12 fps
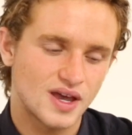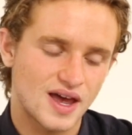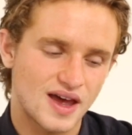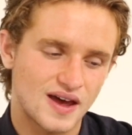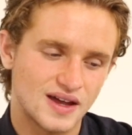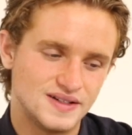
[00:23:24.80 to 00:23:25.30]

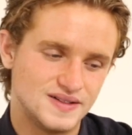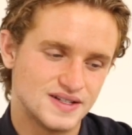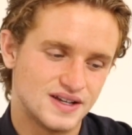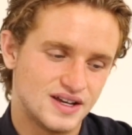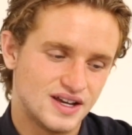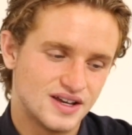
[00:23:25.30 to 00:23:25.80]

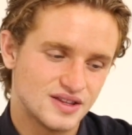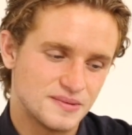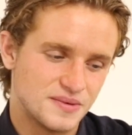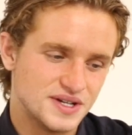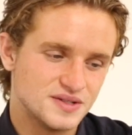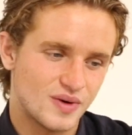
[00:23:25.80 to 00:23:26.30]
And
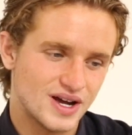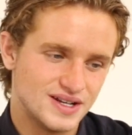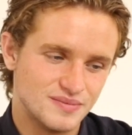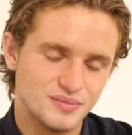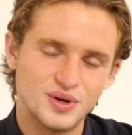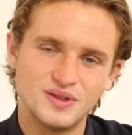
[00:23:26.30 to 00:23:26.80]
the reason why I
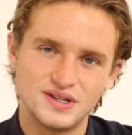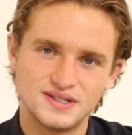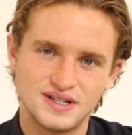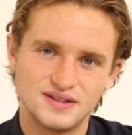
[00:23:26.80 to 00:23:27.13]
didn't put this